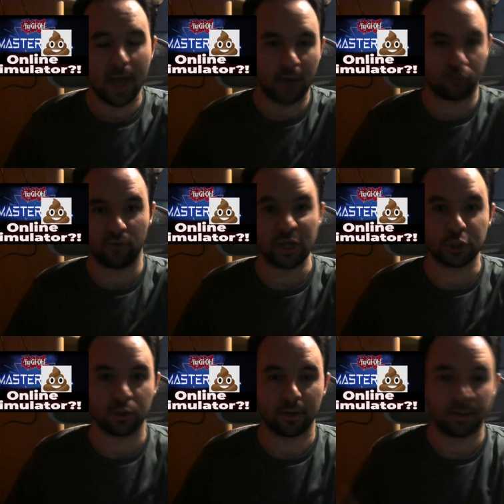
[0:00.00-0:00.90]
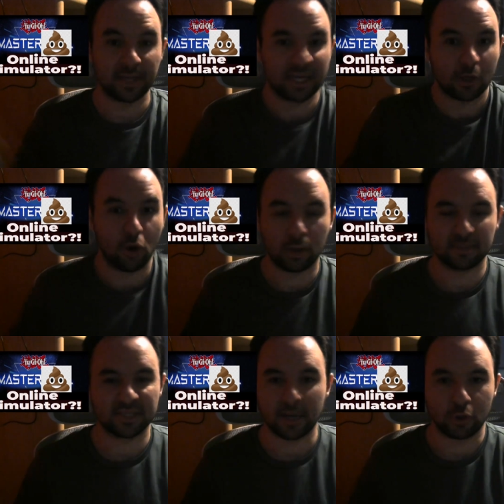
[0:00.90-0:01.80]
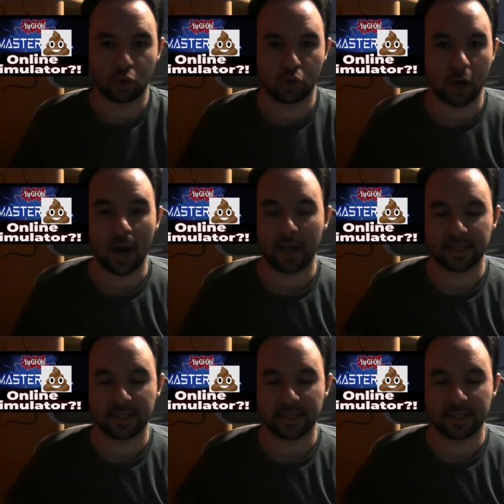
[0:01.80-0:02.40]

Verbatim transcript: at a regional and then they get all upset and cry